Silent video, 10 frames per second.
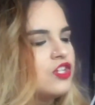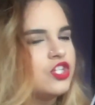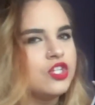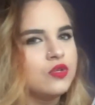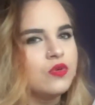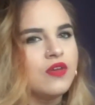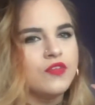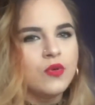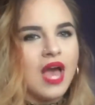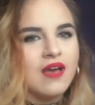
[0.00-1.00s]
If
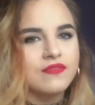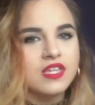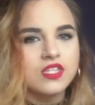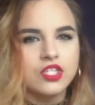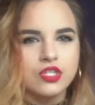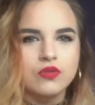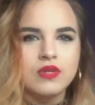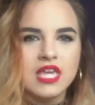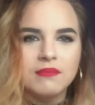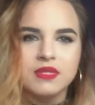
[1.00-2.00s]
you have these, do you
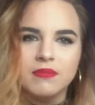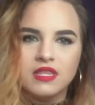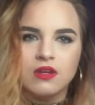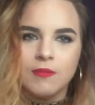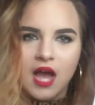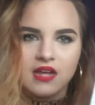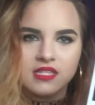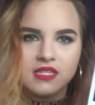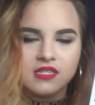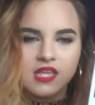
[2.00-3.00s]
keep them in their
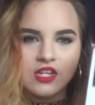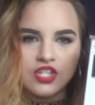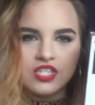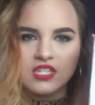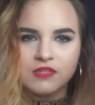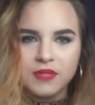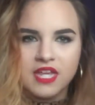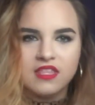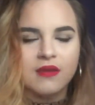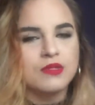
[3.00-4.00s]
boxes and just
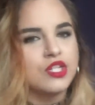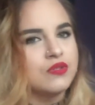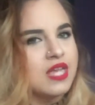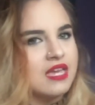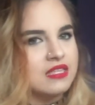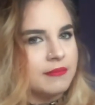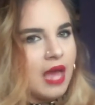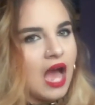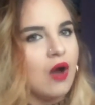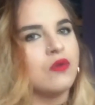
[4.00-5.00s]
display them? Do you take them
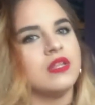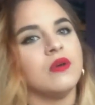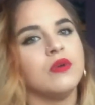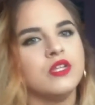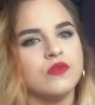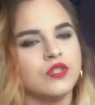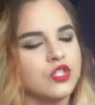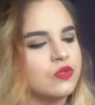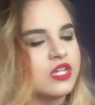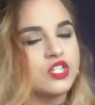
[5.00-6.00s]
out? Like, what do you
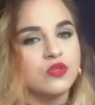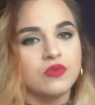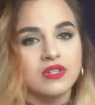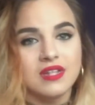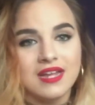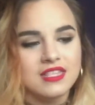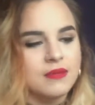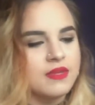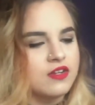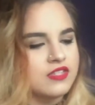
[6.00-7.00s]
do? Like, do you collect
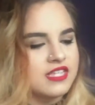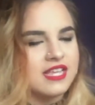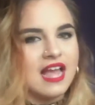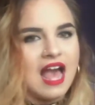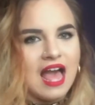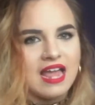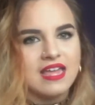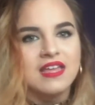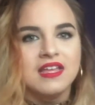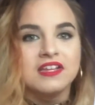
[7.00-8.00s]
them? Are these like
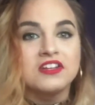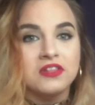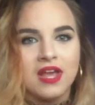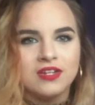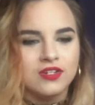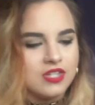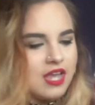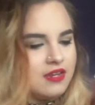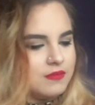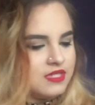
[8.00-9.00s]
high collector's
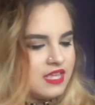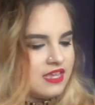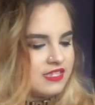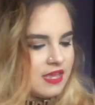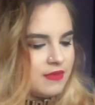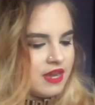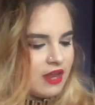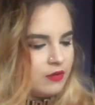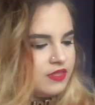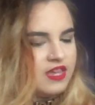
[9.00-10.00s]
items things? I mean,
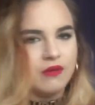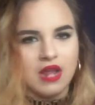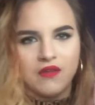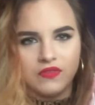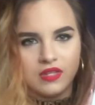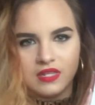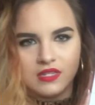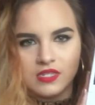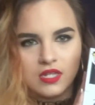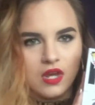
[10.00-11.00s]
I don't think I would ever let
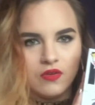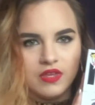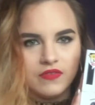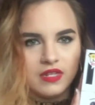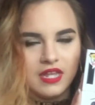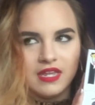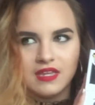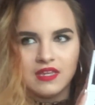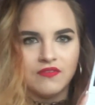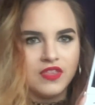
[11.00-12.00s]
this go, even
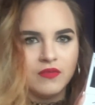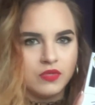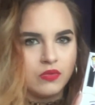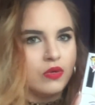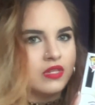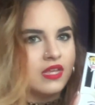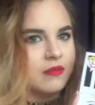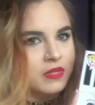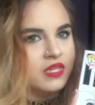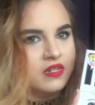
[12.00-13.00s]
like if it was worth like
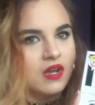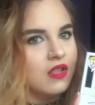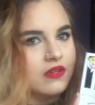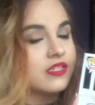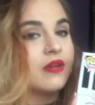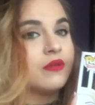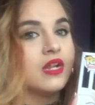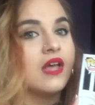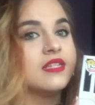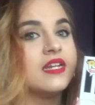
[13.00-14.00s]
$1 million. I would
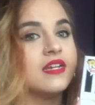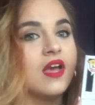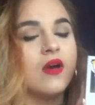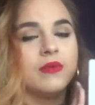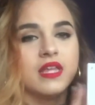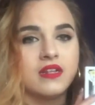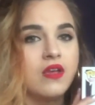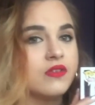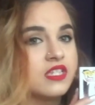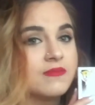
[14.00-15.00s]
not let it go. I'd be like,
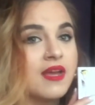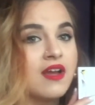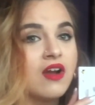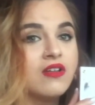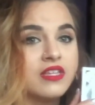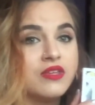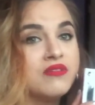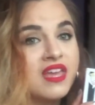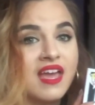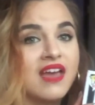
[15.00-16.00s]
no, this is my Harley. You
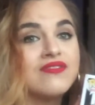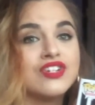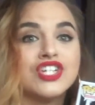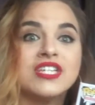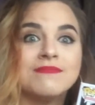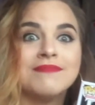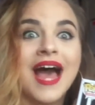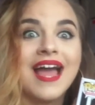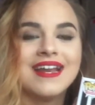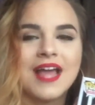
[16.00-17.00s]
can't have her. She's
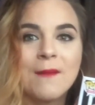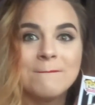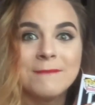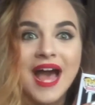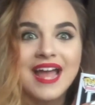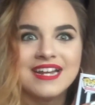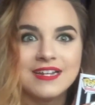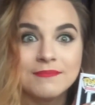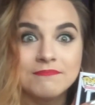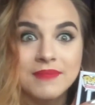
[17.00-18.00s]
mine. Mine.
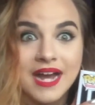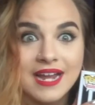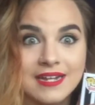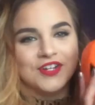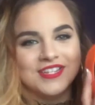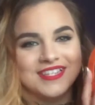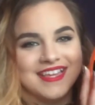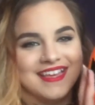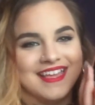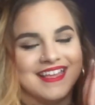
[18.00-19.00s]
Mine. First
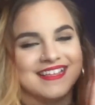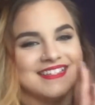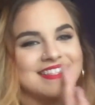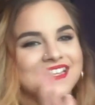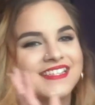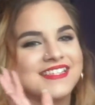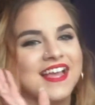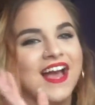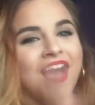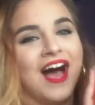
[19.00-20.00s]
thing is this
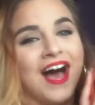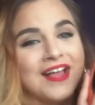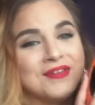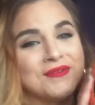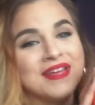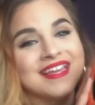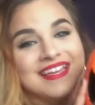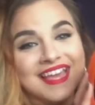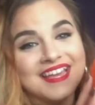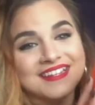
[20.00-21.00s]
Halloween
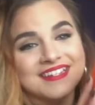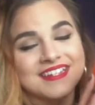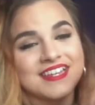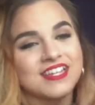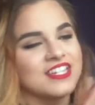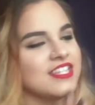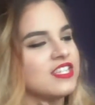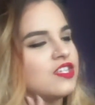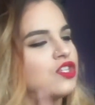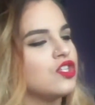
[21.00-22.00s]
candy dish.
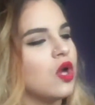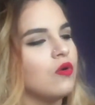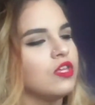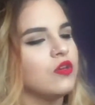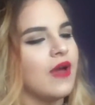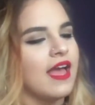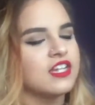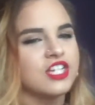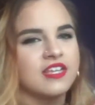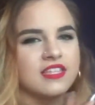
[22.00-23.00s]
This is so cute. I
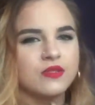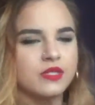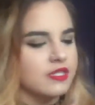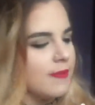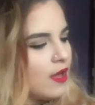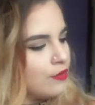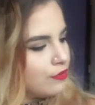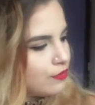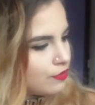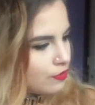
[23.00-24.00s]
think this is about
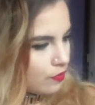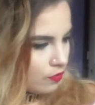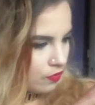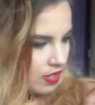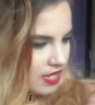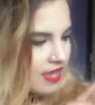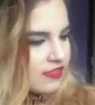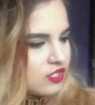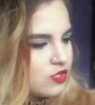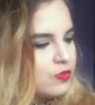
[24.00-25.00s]

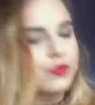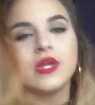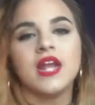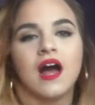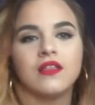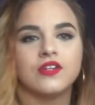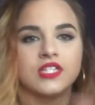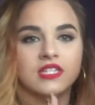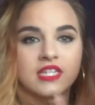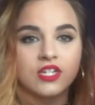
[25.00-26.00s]
$3
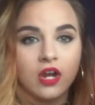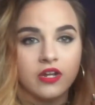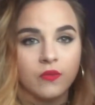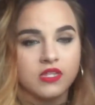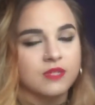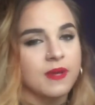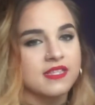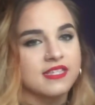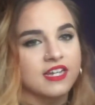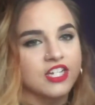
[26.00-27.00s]
in the Target one spot
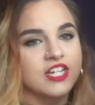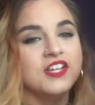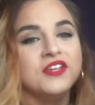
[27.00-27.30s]
section.